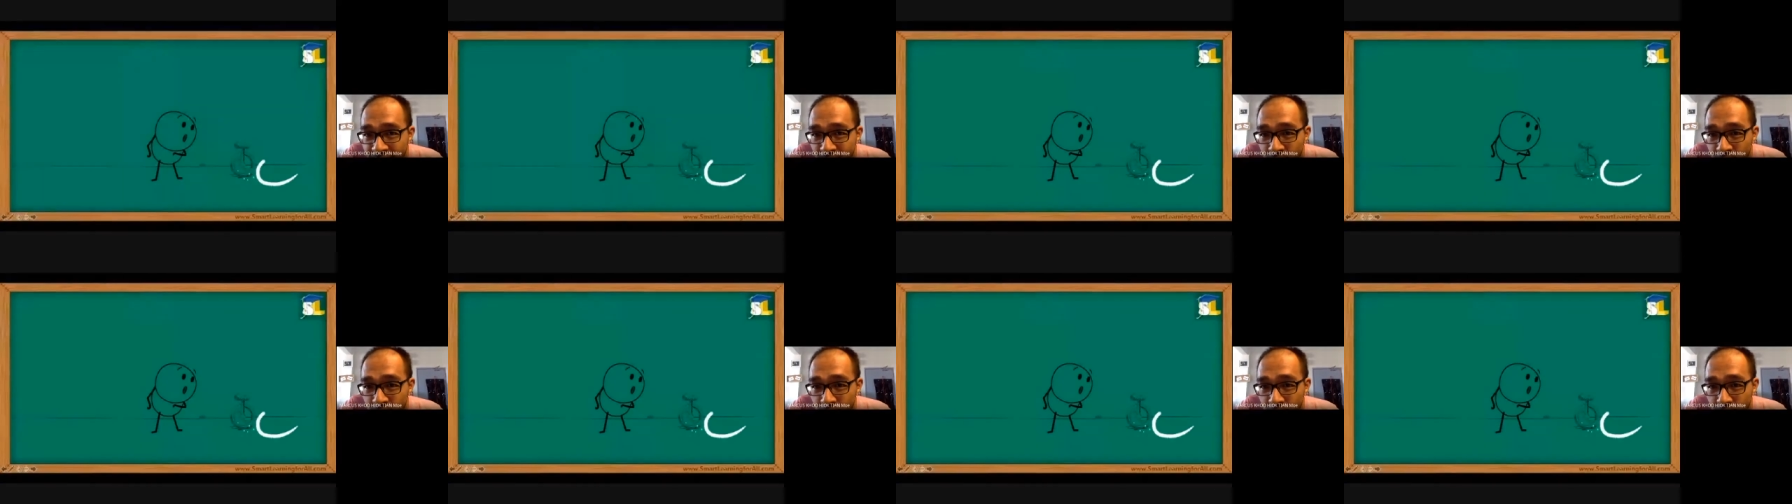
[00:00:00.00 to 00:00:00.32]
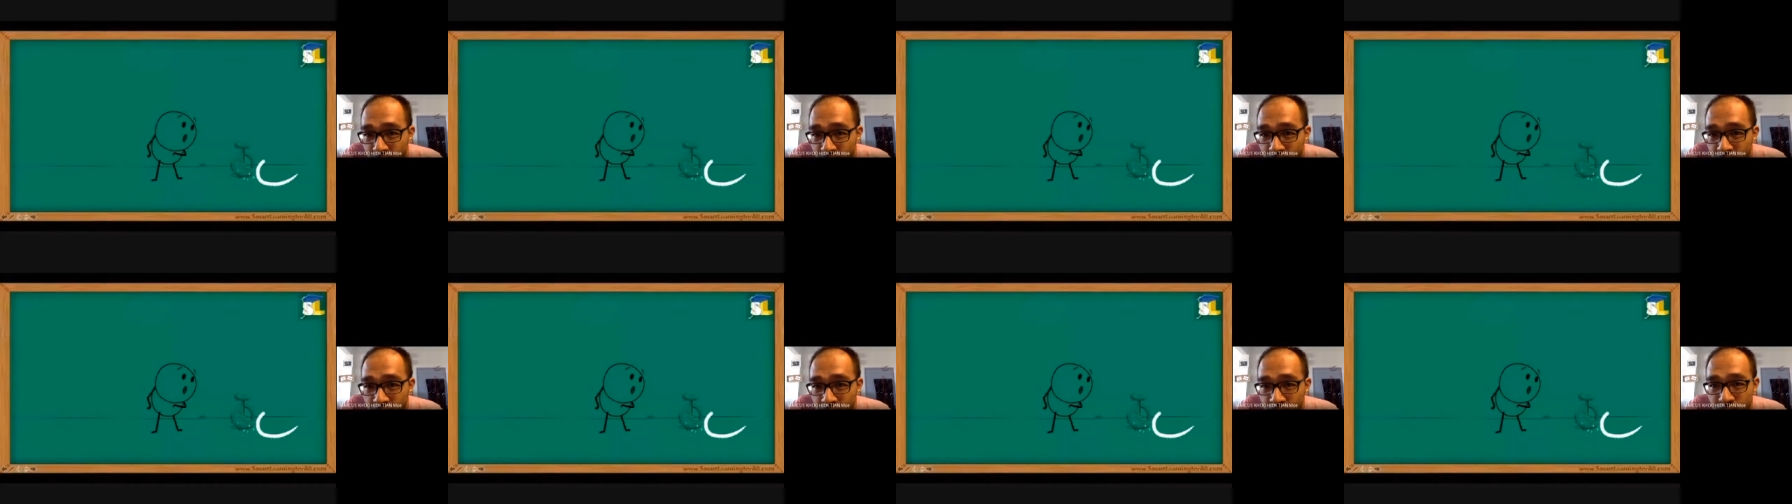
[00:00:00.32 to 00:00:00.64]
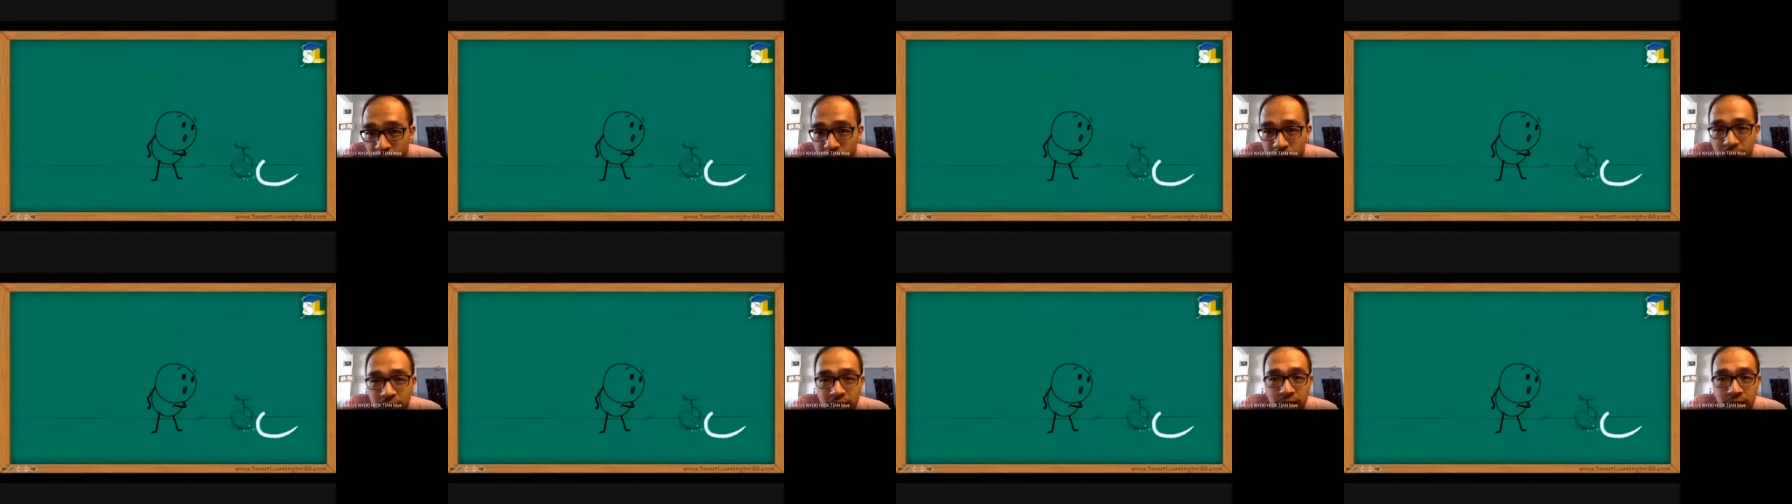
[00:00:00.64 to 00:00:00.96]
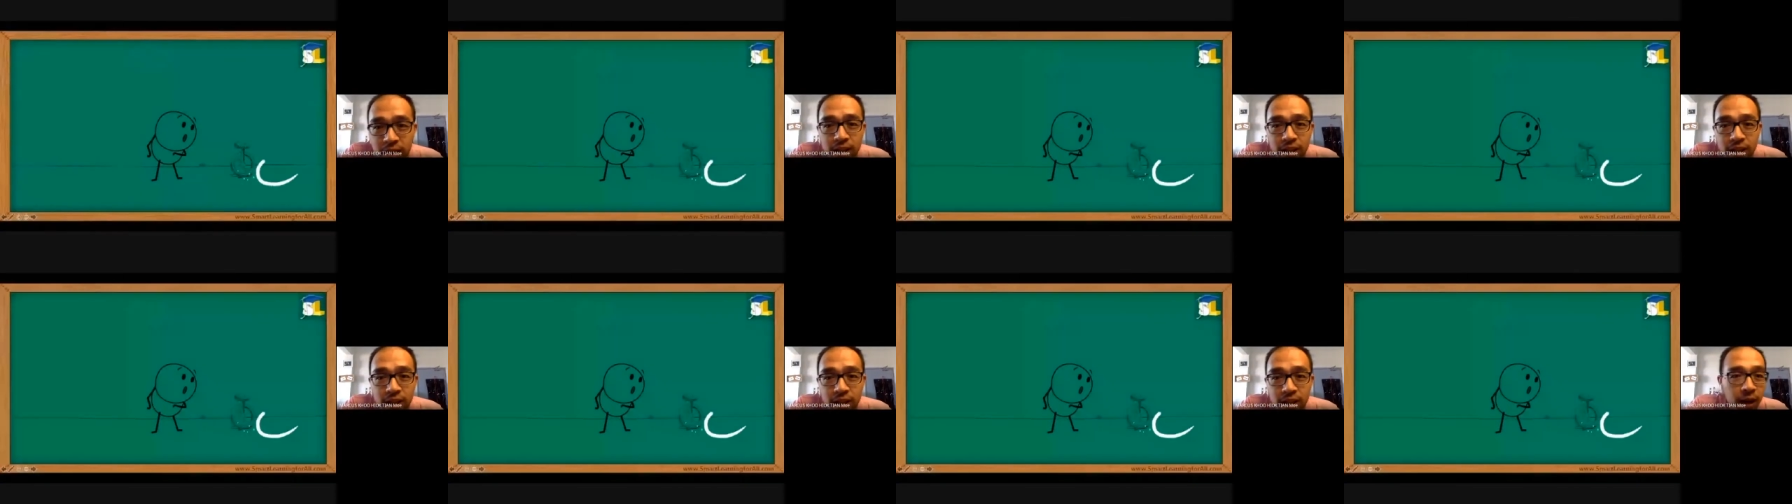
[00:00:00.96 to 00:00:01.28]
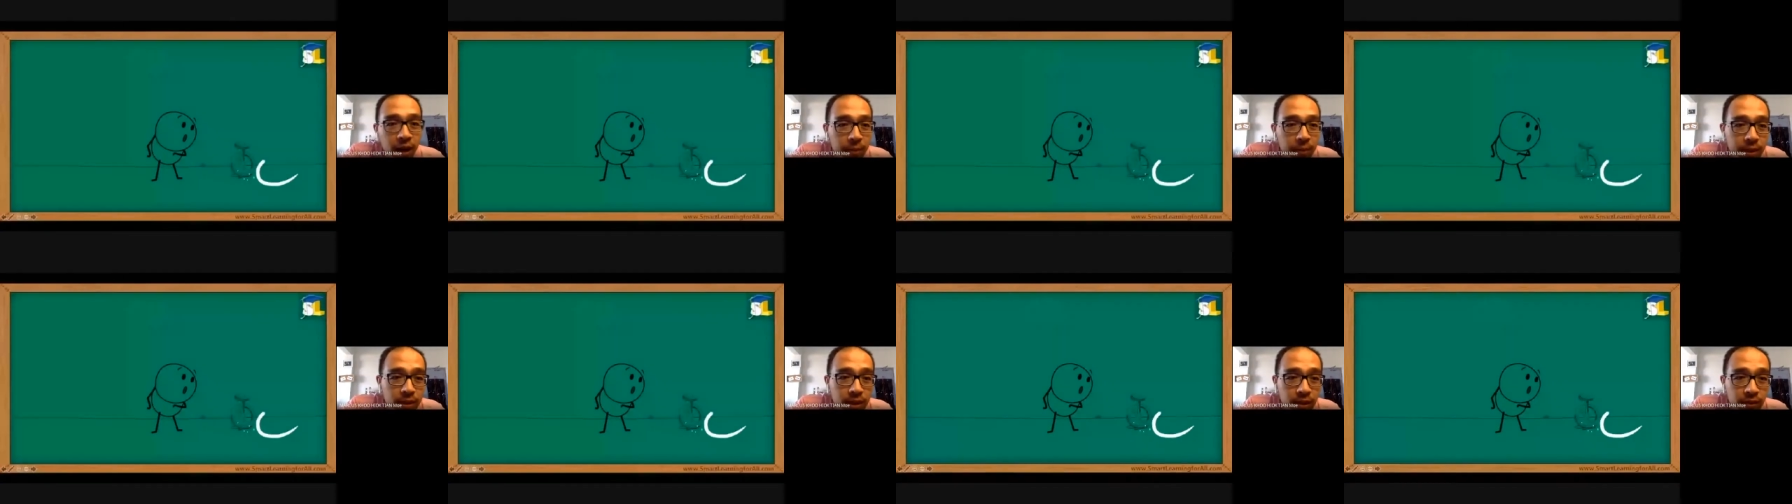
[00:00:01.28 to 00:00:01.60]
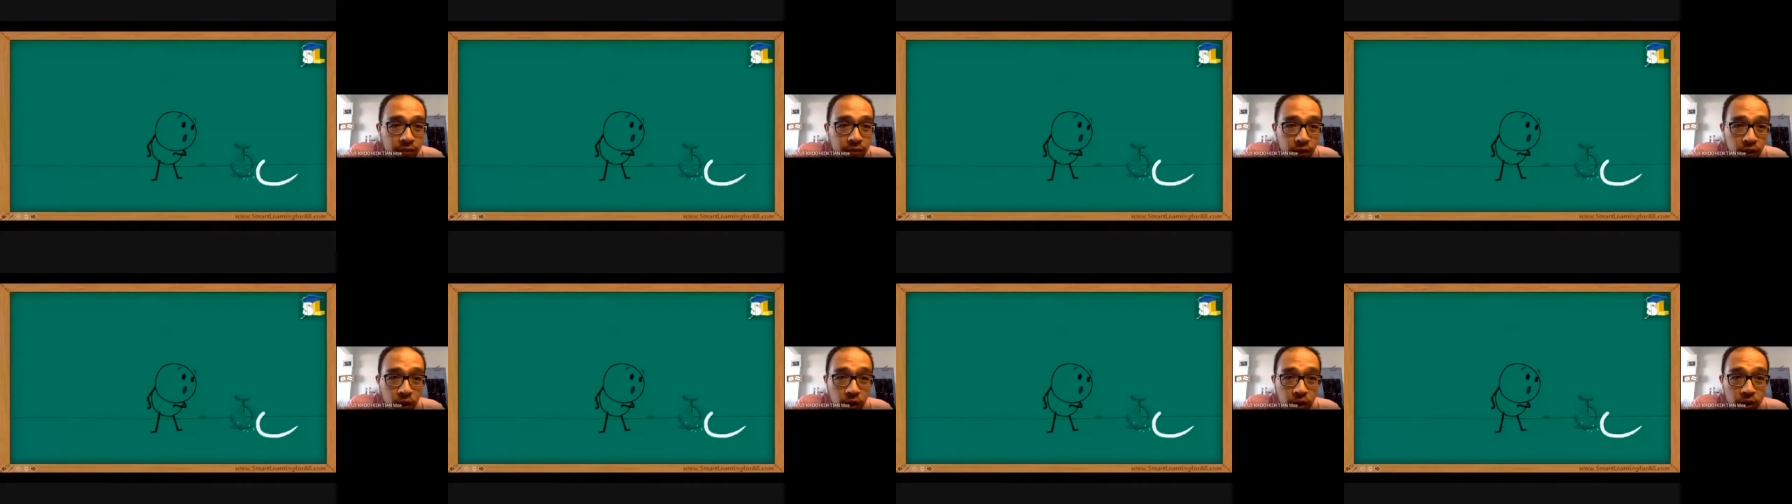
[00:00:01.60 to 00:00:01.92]
no. I must
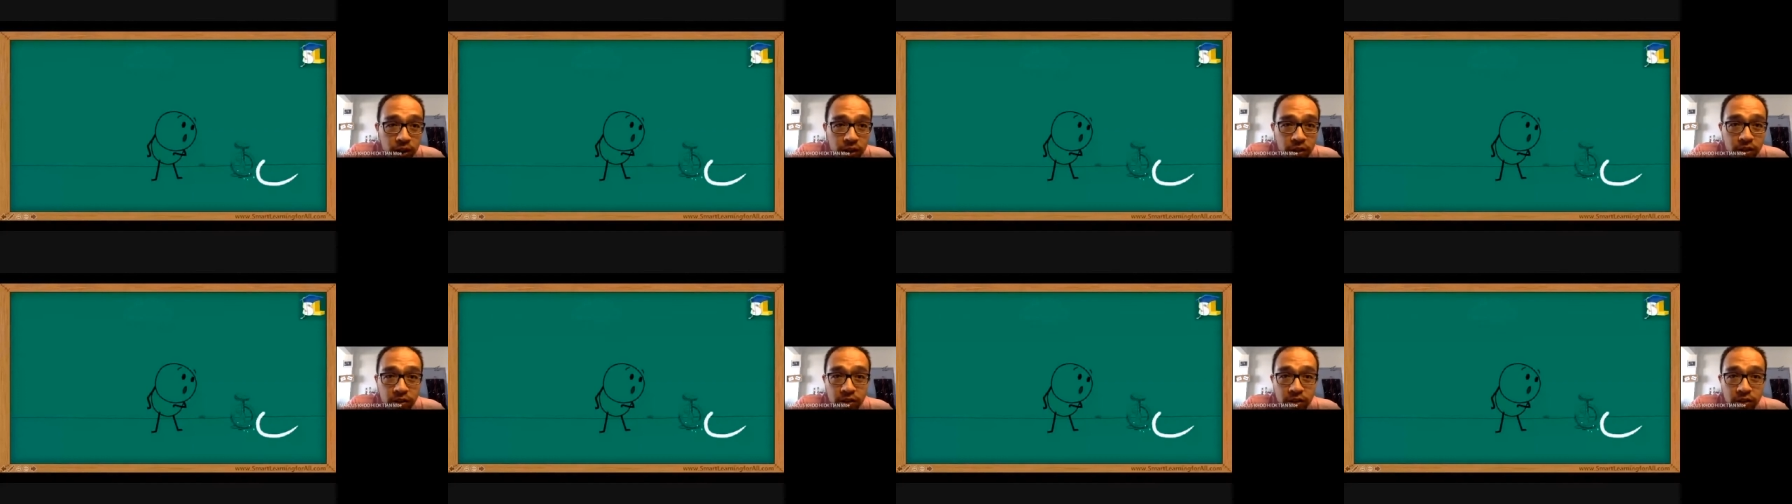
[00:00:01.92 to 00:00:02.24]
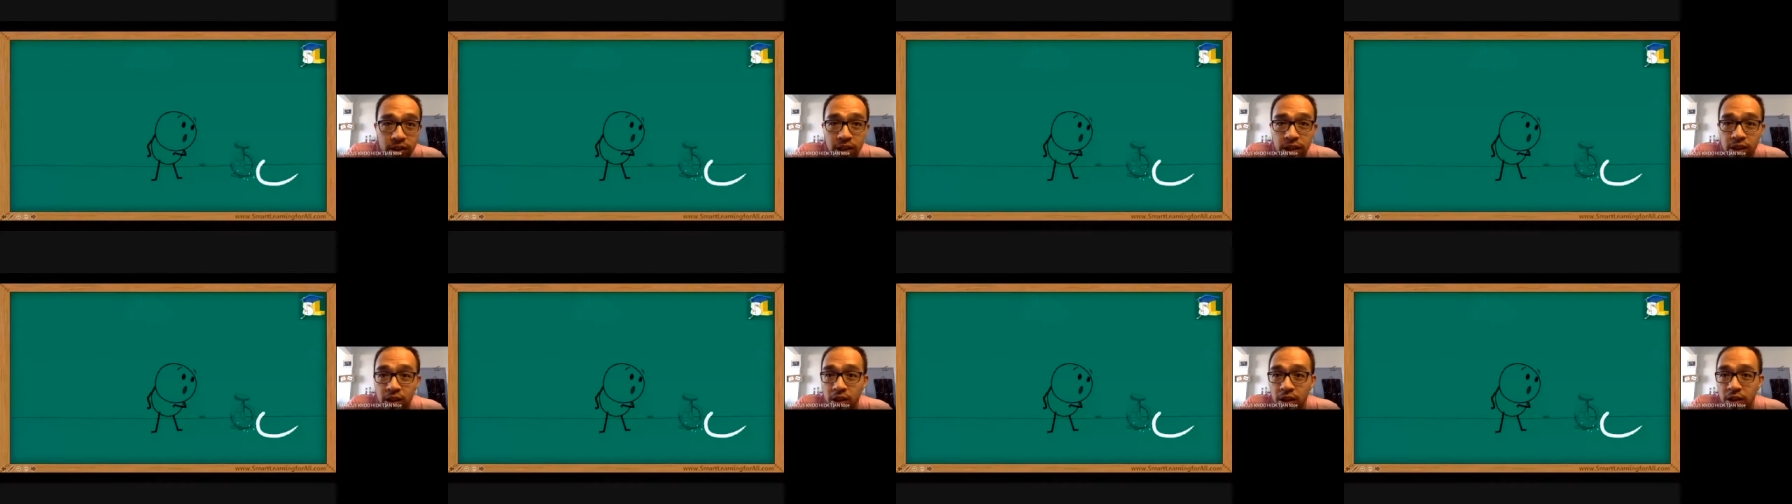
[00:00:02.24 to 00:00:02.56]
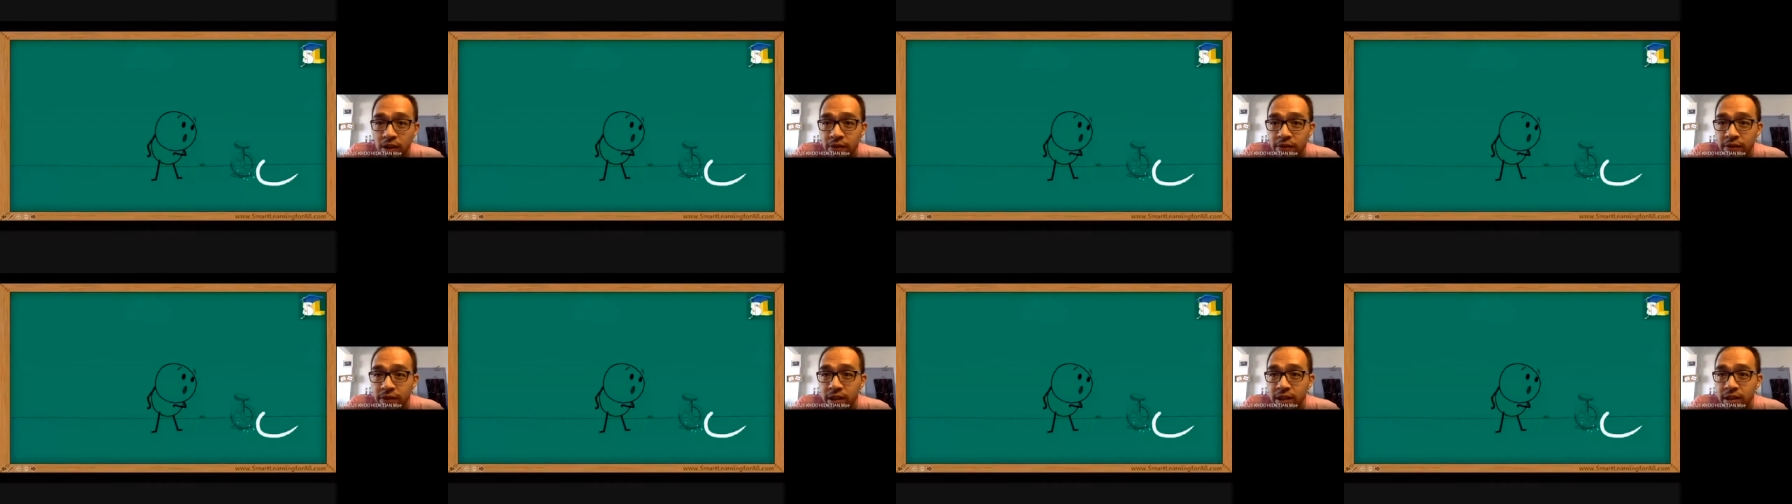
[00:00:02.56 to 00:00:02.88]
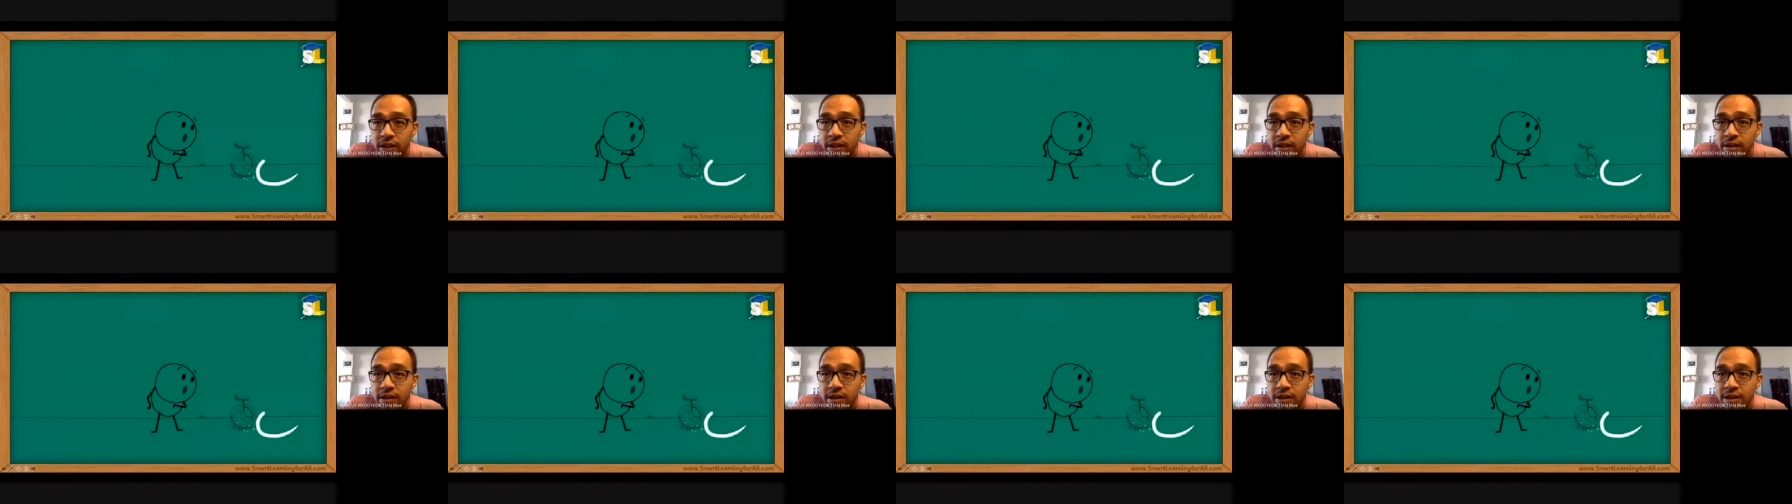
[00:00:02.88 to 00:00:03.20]
have forgotten to turn off the...